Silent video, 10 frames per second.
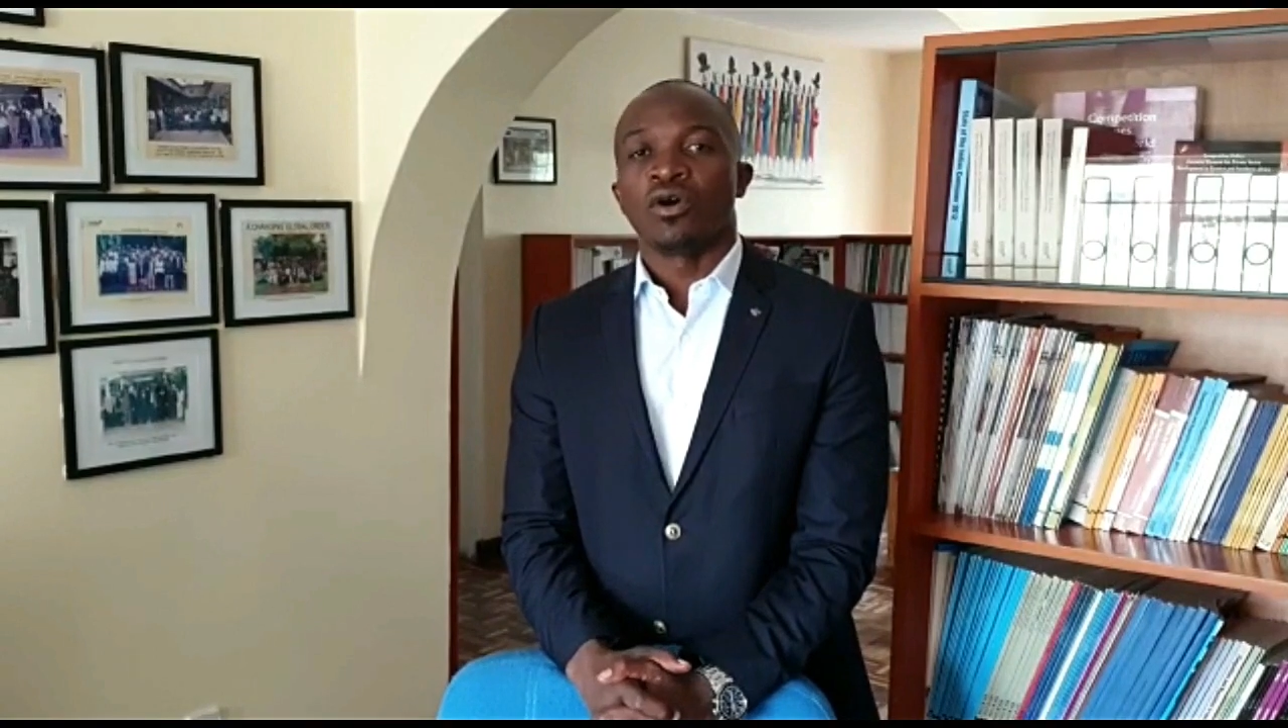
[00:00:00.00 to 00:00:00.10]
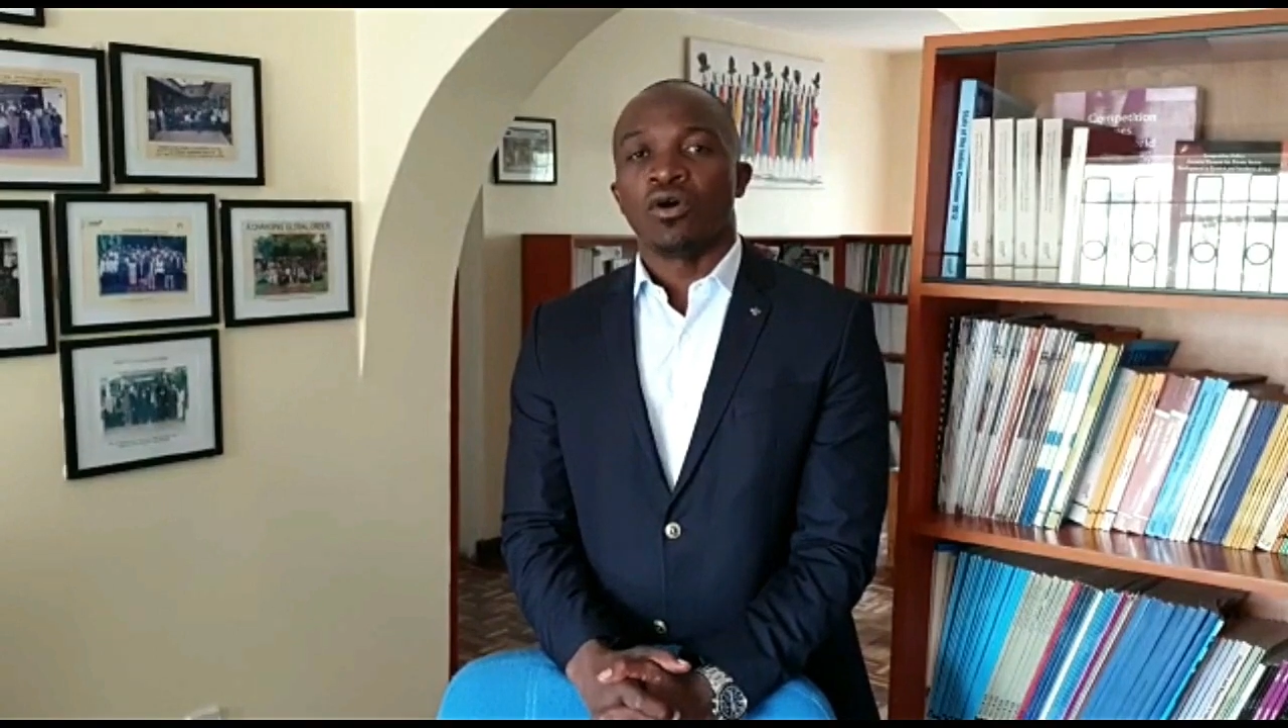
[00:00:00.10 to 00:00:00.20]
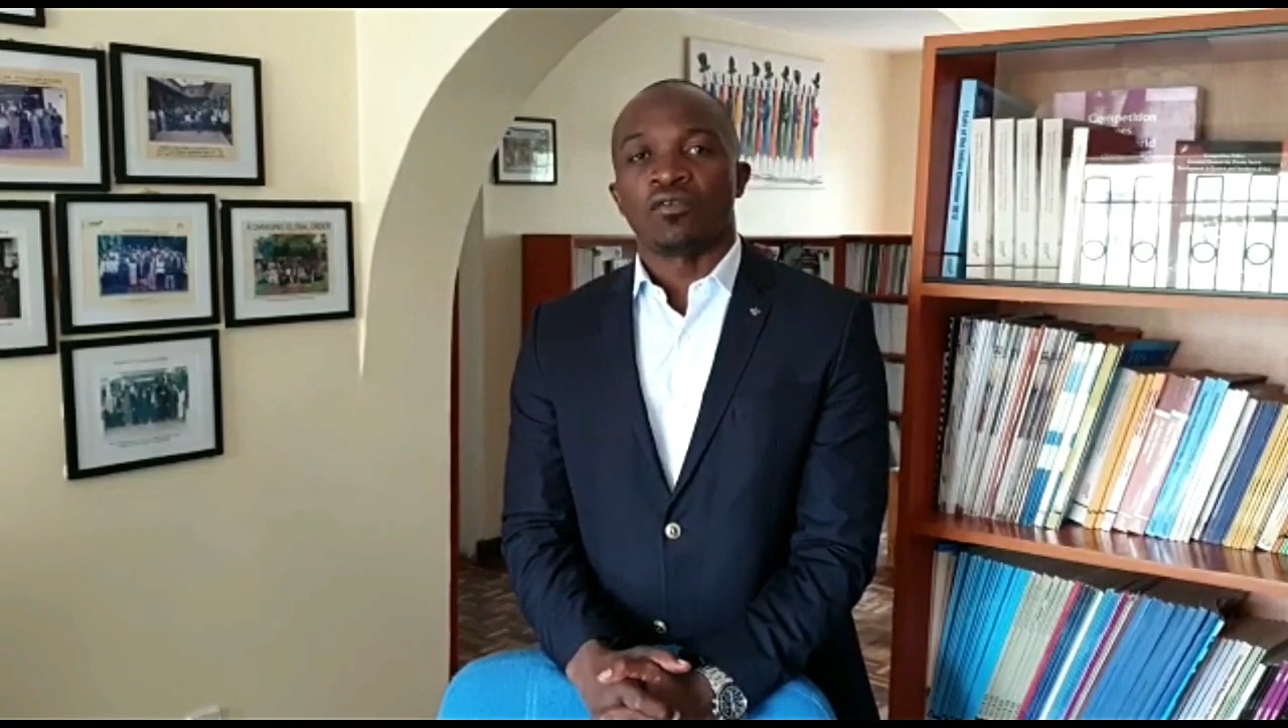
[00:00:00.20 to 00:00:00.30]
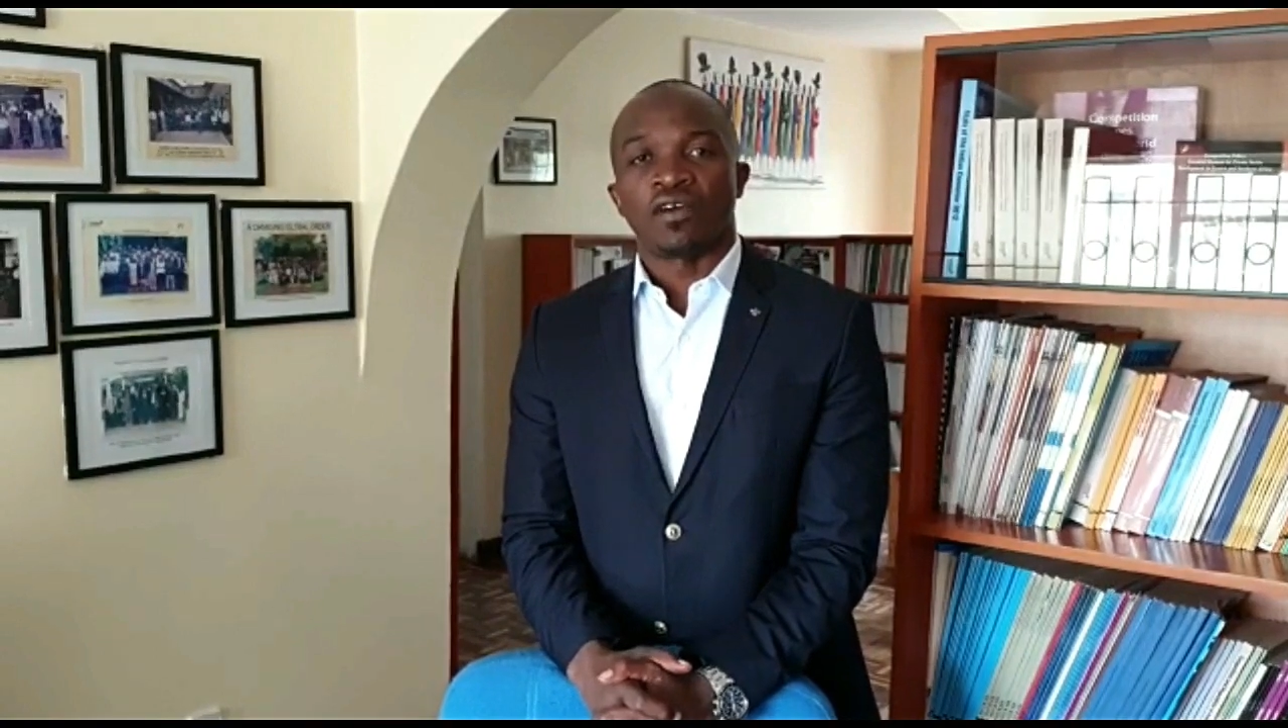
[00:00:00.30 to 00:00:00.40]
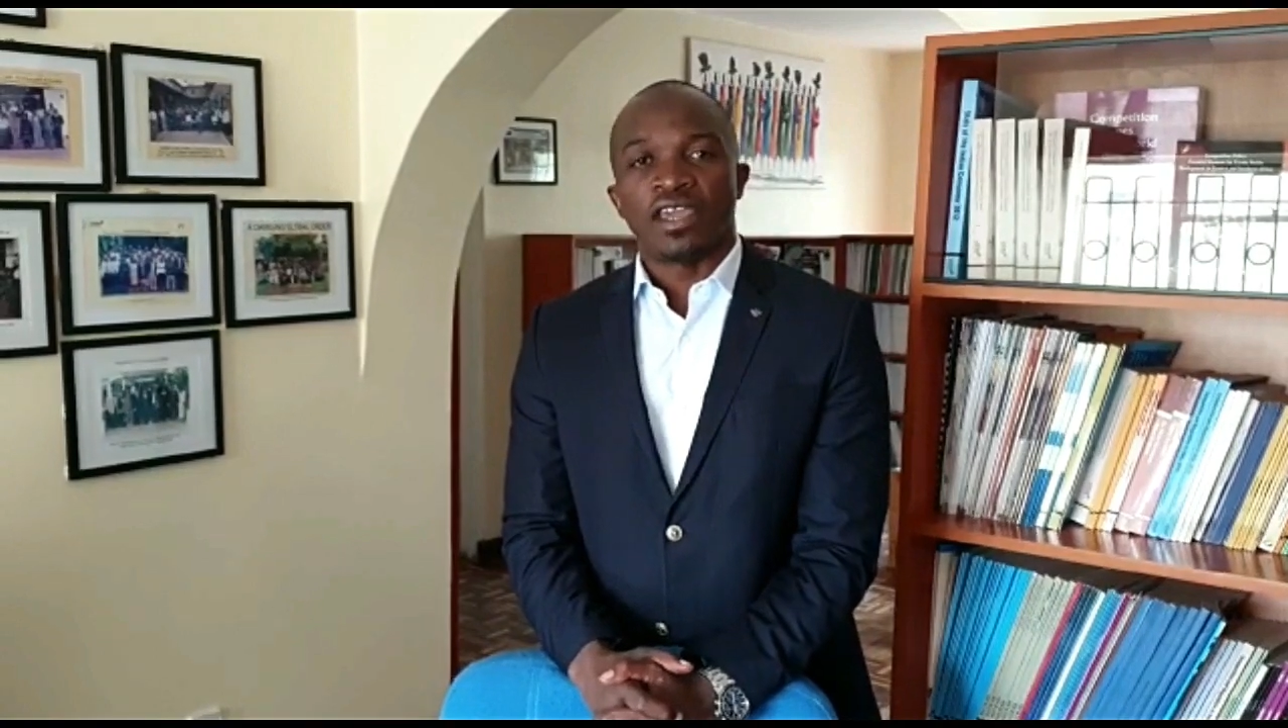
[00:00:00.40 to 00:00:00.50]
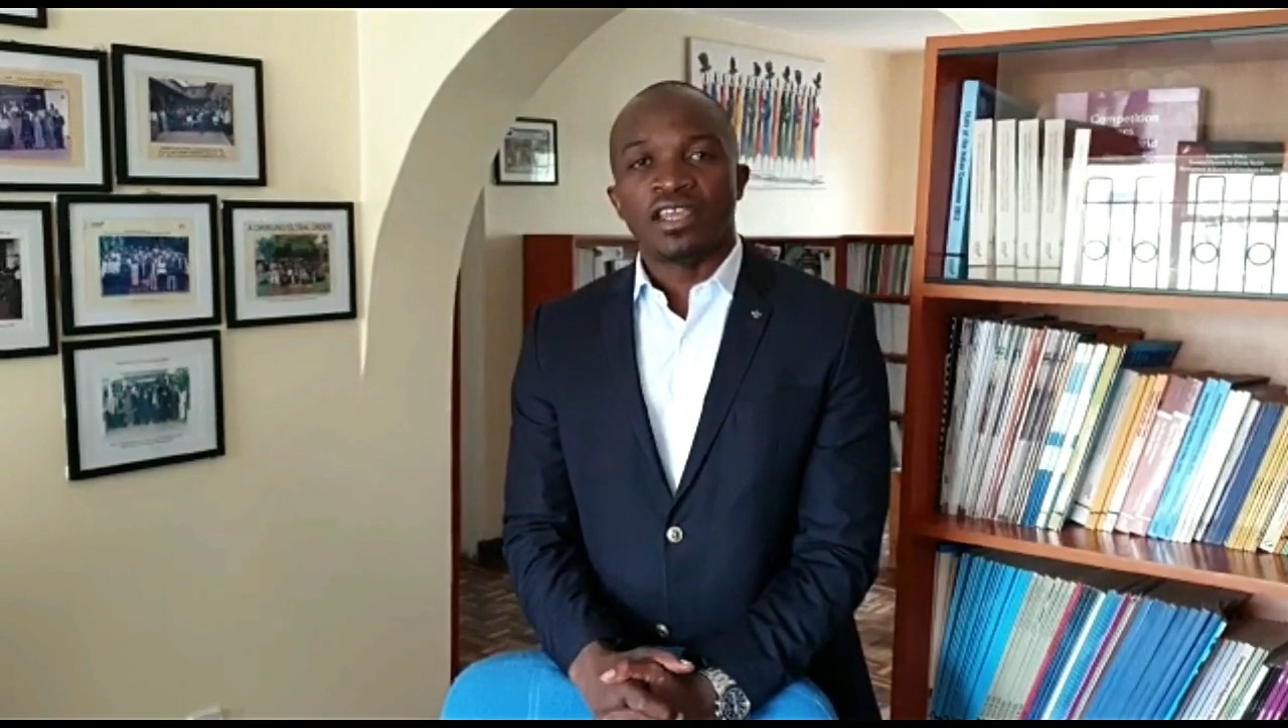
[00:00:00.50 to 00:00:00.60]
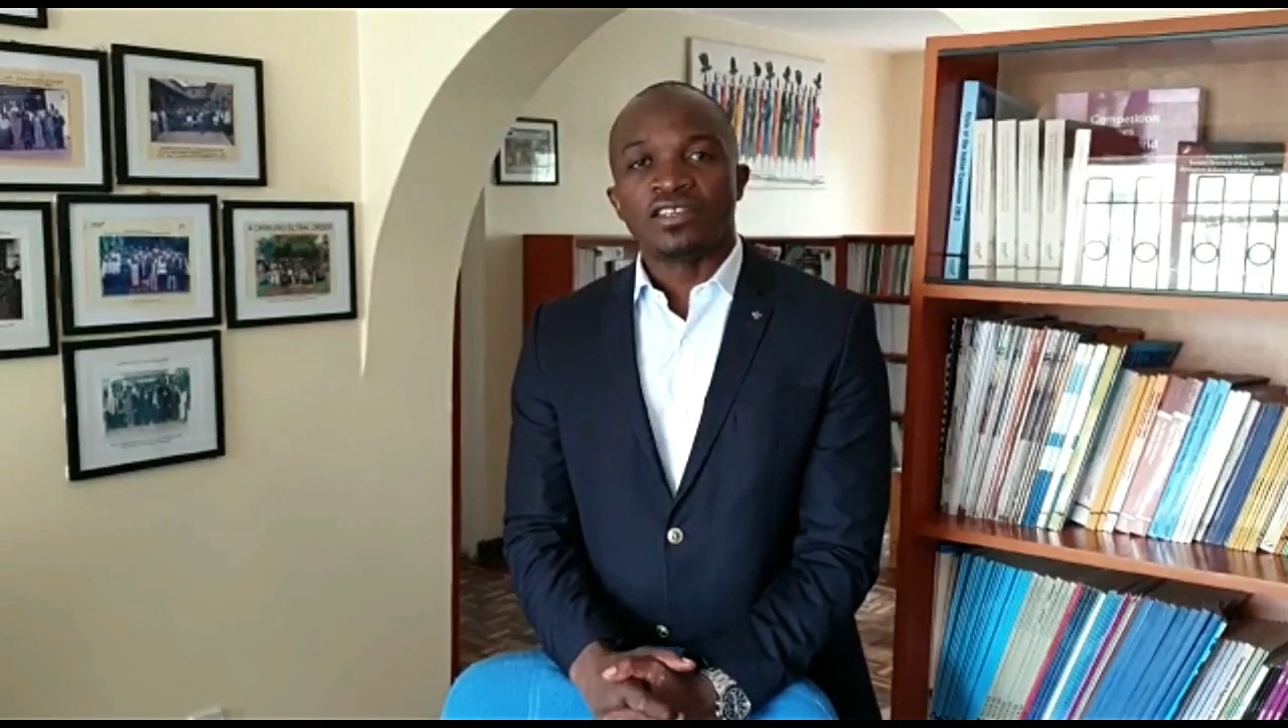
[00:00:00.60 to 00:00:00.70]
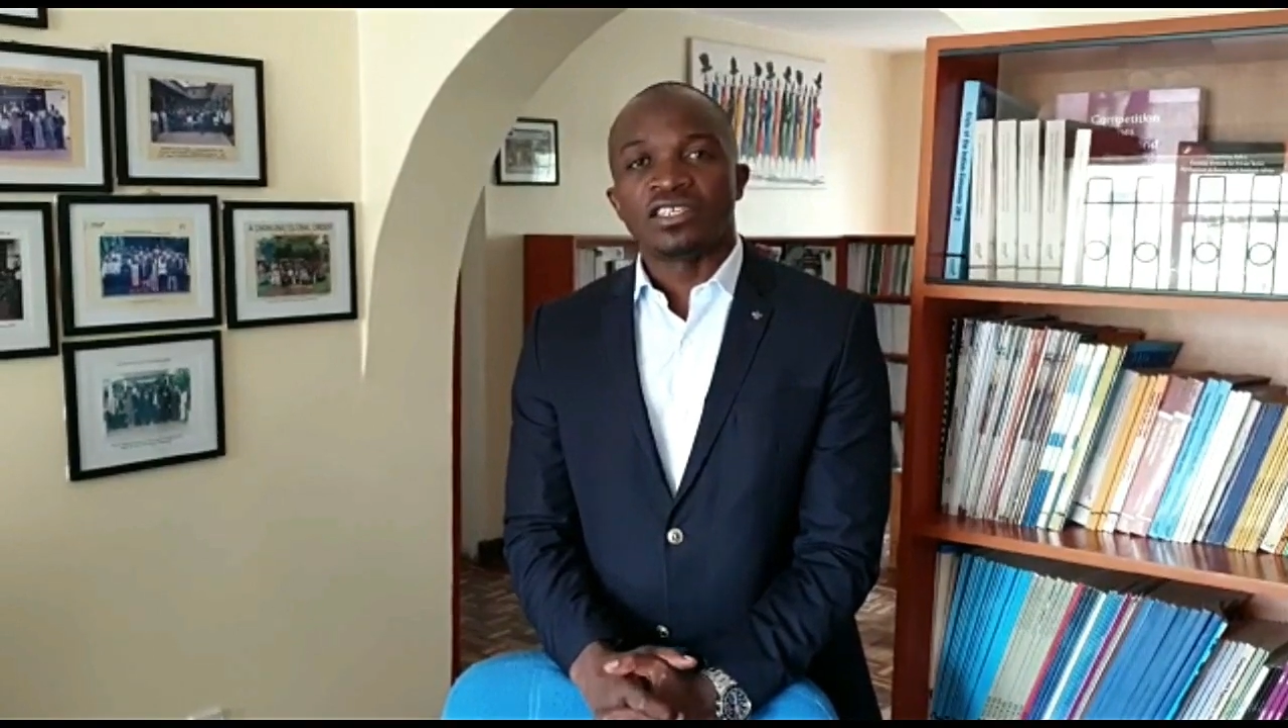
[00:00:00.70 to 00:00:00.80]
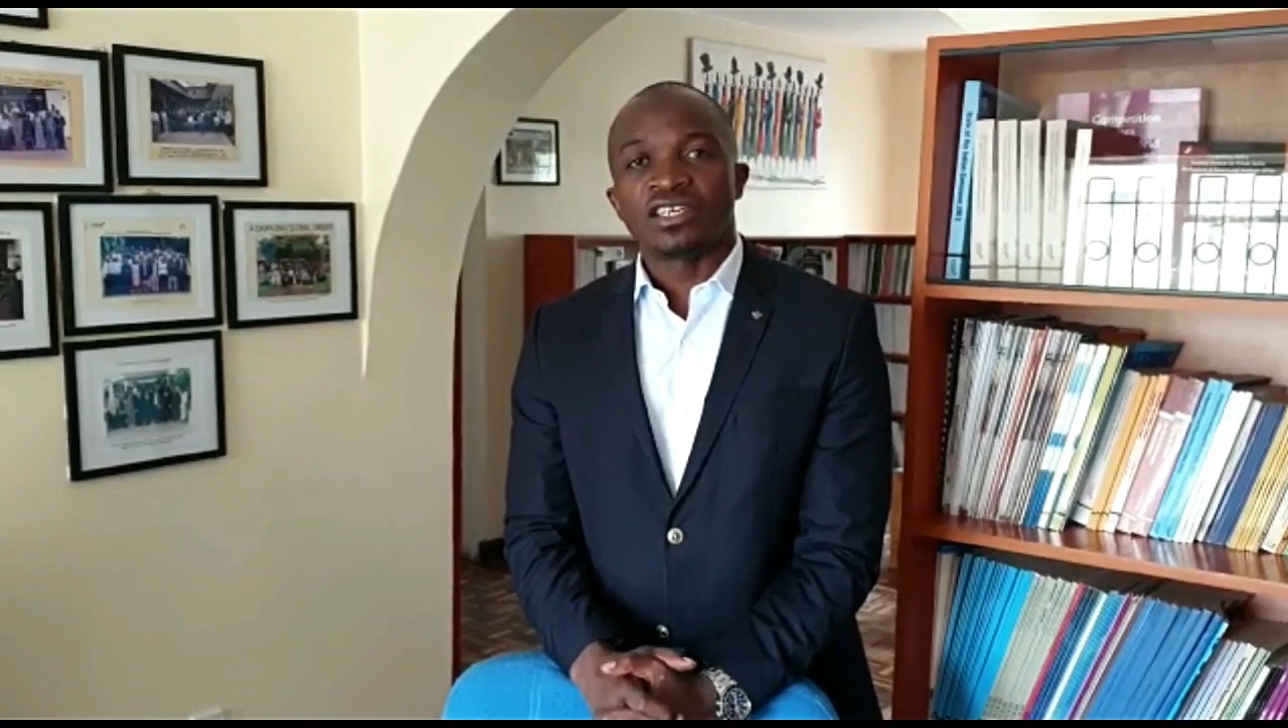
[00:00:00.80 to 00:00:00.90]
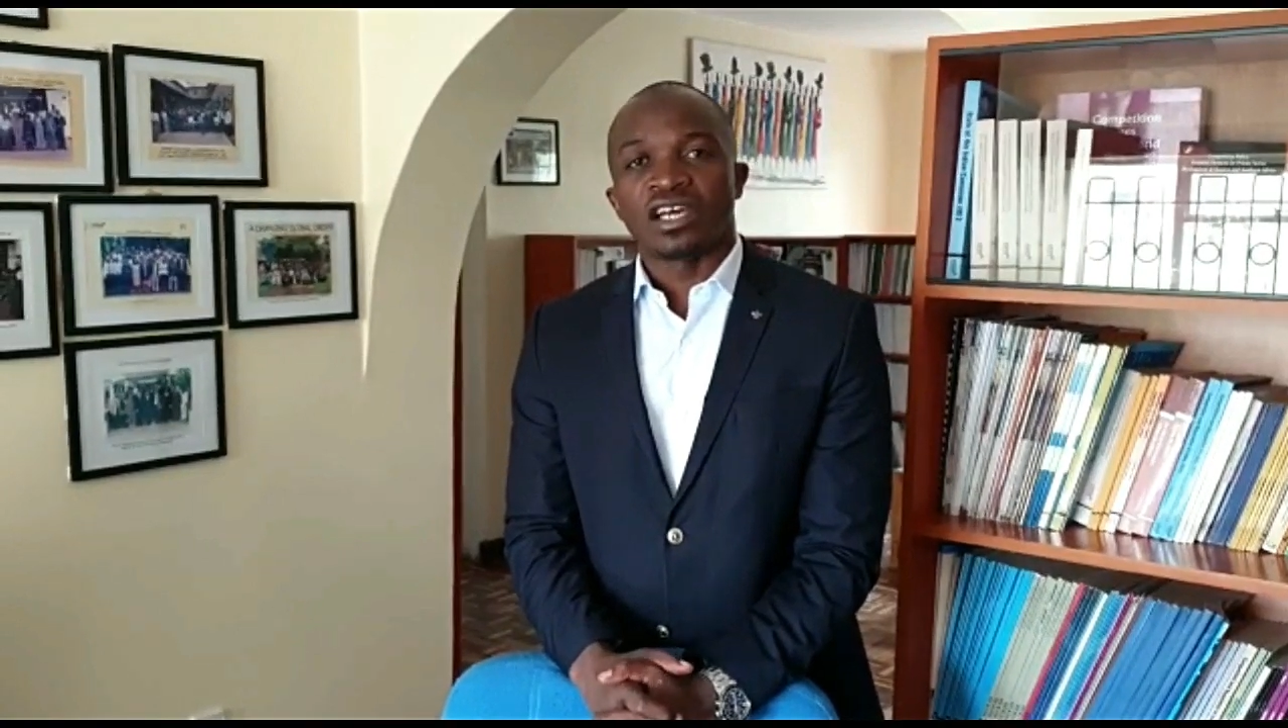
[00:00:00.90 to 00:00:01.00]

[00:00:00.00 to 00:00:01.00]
over 18